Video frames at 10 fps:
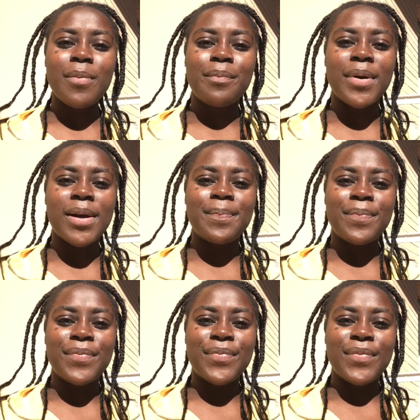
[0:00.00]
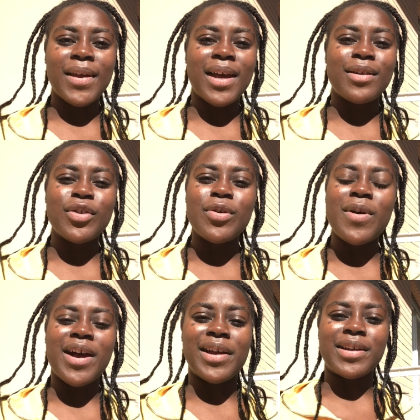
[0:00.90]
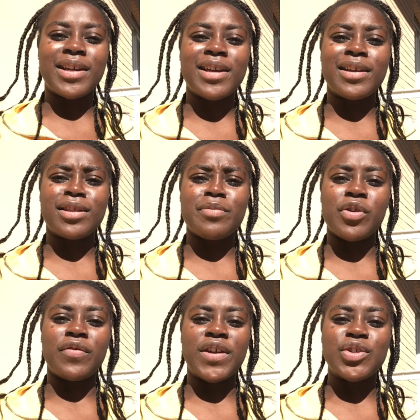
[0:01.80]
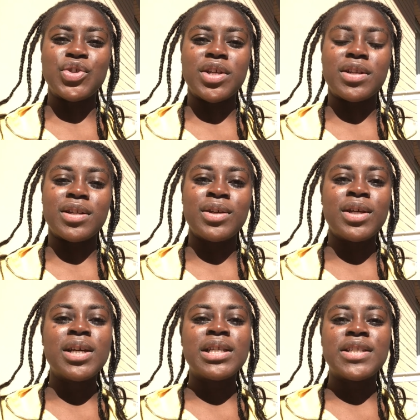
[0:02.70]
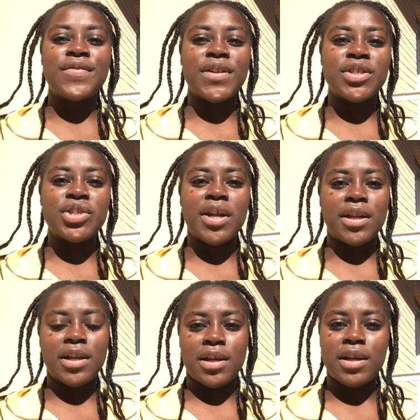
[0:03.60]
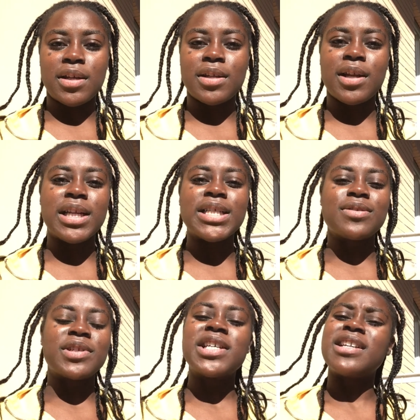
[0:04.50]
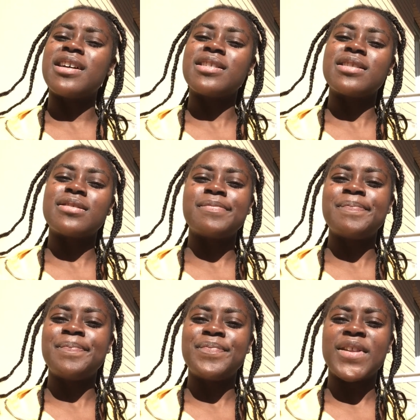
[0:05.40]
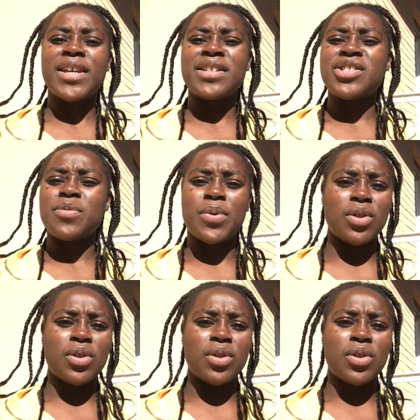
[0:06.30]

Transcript: But I don't know why, I can't get the motivation to finish editing it. And it's really not like it's super